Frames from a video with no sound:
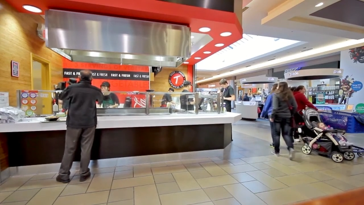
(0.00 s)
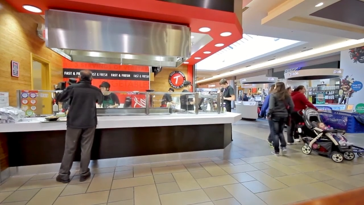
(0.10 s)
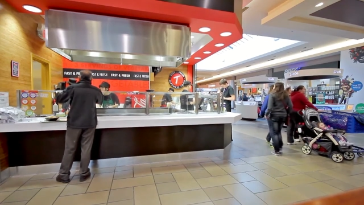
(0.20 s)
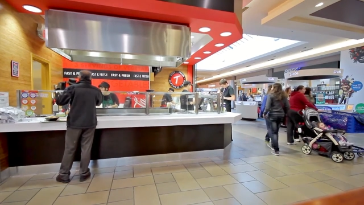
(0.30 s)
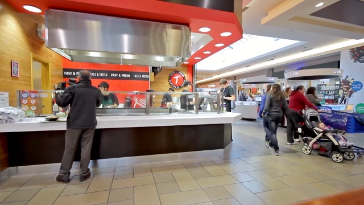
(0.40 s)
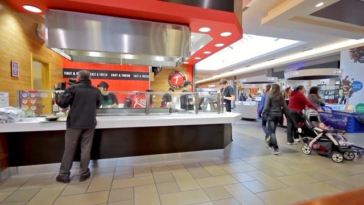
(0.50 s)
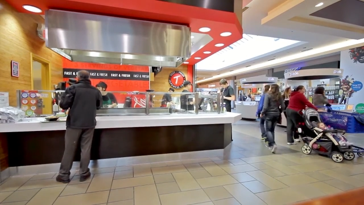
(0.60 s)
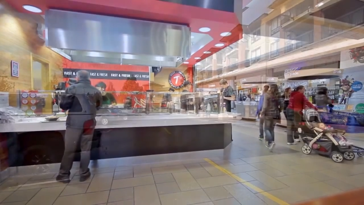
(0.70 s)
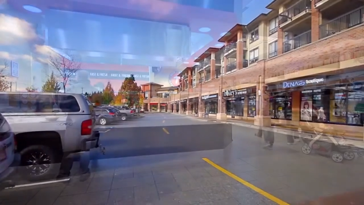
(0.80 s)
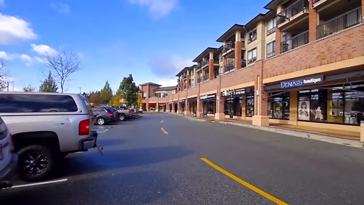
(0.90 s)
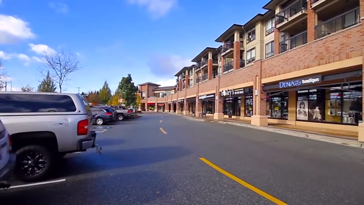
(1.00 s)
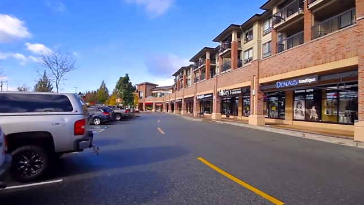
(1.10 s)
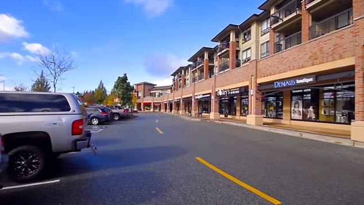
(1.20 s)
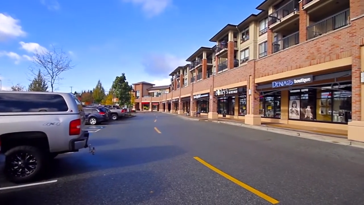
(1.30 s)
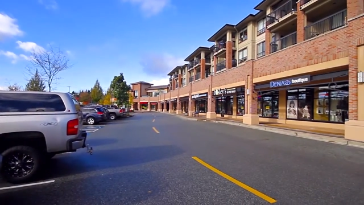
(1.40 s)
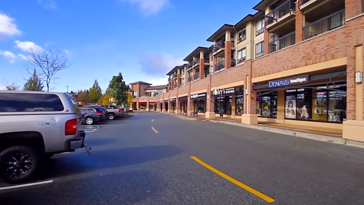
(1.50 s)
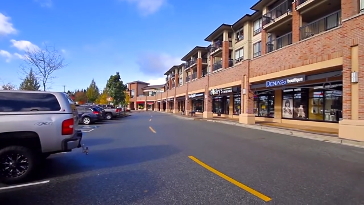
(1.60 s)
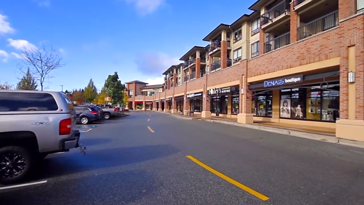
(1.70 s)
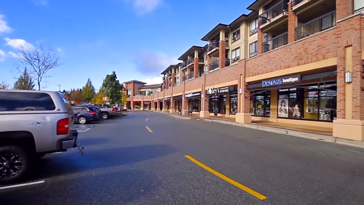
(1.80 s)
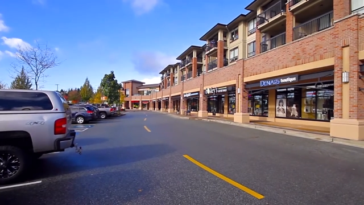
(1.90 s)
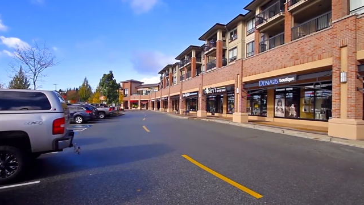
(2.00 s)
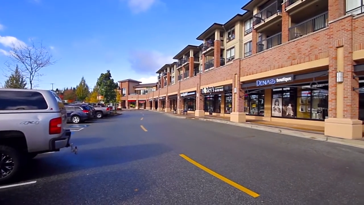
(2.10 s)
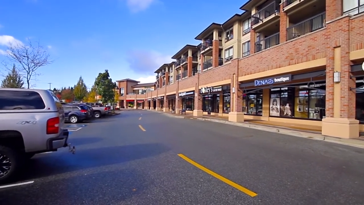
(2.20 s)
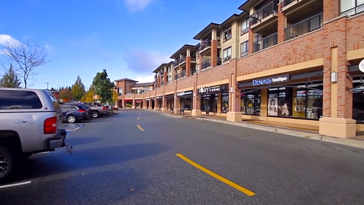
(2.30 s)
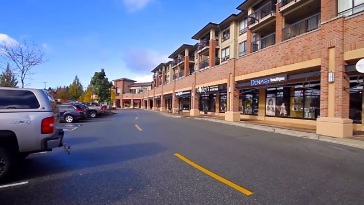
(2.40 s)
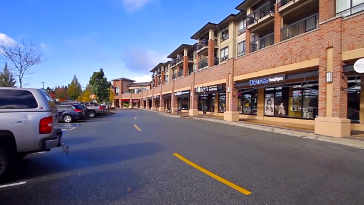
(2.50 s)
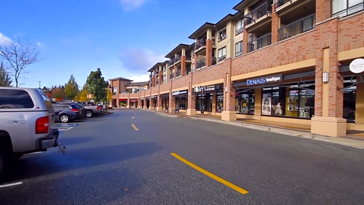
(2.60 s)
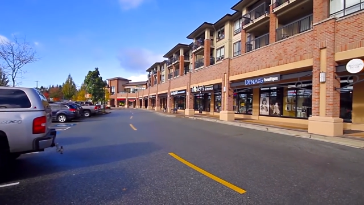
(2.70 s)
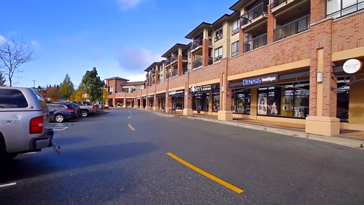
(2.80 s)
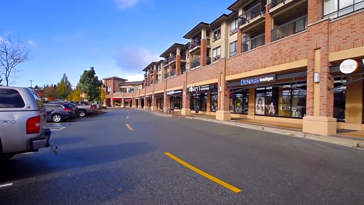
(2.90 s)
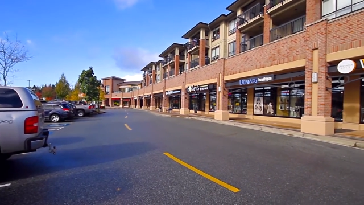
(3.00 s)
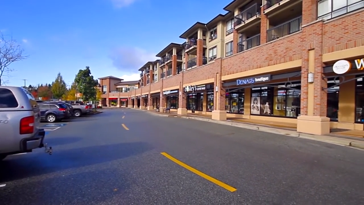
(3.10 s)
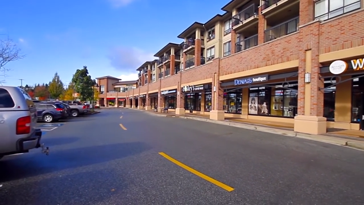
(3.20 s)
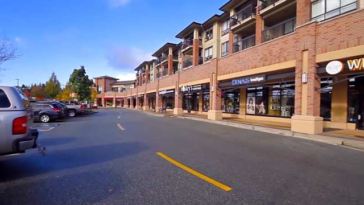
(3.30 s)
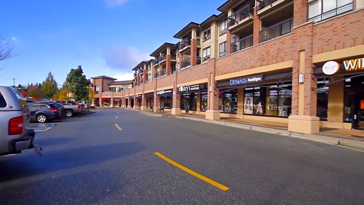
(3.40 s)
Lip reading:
No face is visible, so there are no lips to read.